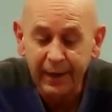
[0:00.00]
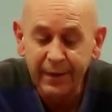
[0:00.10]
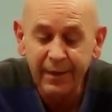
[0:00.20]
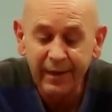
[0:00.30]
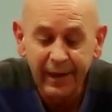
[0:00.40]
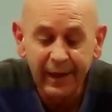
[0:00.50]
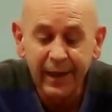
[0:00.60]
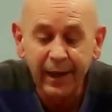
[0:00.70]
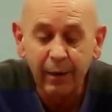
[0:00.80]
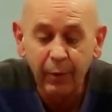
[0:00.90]
And it's,
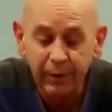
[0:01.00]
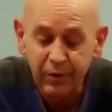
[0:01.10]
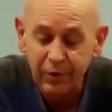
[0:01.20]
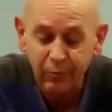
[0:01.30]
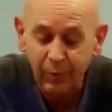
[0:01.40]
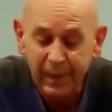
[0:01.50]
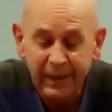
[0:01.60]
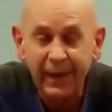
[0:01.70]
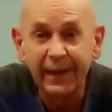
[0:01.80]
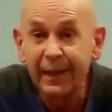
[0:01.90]
again, I want to just
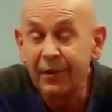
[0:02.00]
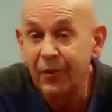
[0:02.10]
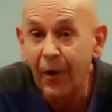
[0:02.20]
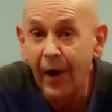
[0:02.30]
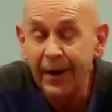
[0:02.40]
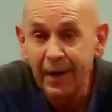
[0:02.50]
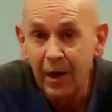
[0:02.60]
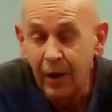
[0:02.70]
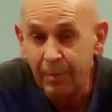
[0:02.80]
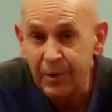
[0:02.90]
repeat that it's not
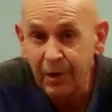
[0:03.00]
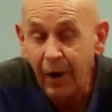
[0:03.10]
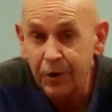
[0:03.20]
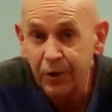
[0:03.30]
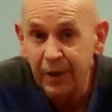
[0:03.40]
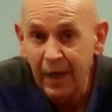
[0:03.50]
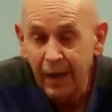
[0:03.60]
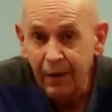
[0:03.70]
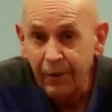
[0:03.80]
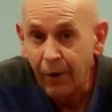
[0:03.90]
a massager.
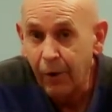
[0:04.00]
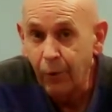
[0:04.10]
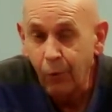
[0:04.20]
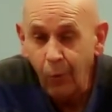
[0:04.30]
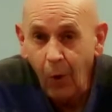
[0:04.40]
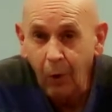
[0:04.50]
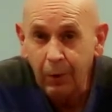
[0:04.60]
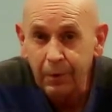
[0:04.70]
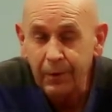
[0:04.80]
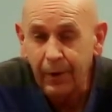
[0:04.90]
There are no
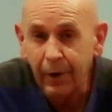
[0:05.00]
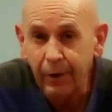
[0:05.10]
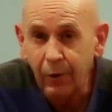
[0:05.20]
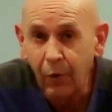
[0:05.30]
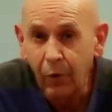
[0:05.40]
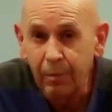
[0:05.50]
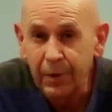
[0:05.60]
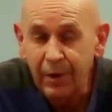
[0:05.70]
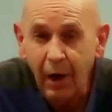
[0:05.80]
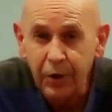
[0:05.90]
rollers, there are no
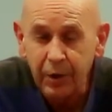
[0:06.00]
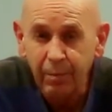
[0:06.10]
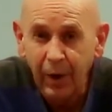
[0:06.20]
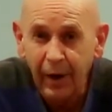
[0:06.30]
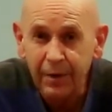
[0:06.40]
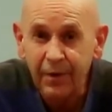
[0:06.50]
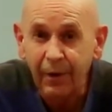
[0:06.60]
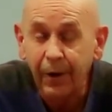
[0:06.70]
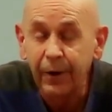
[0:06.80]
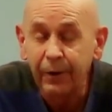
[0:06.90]
massaging parts,
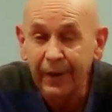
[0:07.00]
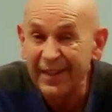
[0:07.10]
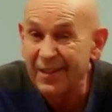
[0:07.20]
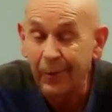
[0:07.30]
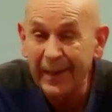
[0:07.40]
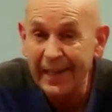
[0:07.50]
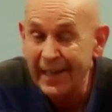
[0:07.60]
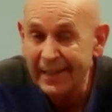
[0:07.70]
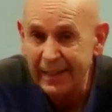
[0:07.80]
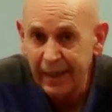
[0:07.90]
there is no
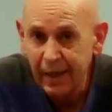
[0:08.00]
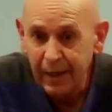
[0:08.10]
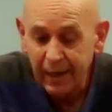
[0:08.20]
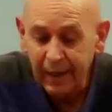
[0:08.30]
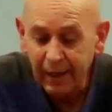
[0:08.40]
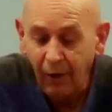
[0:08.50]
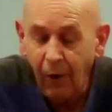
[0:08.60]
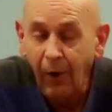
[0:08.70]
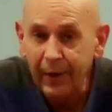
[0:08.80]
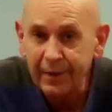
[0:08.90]
heat.
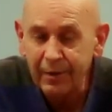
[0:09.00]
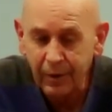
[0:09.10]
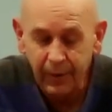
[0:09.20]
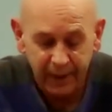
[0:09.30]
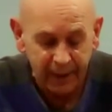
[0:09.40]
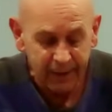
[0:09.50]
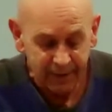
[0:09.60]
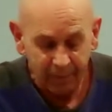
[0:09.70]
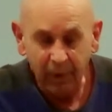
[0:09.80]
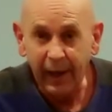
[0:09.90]
All it's doing is
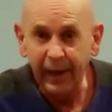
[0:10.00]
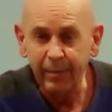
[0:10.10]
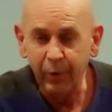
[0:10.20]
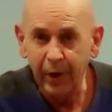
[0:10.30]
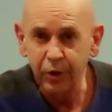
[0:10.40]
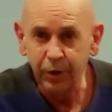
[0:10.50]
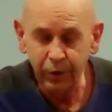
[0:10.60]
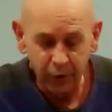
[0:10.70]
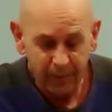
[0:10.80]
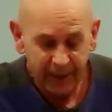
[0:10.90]
applying pressure
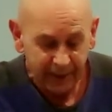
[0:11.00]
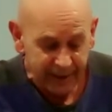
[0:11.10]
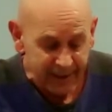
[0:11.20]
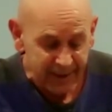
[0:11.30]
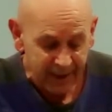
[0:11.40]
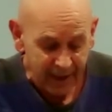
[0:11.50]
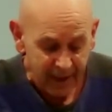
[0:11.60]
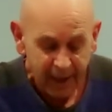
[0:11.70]
to my legs.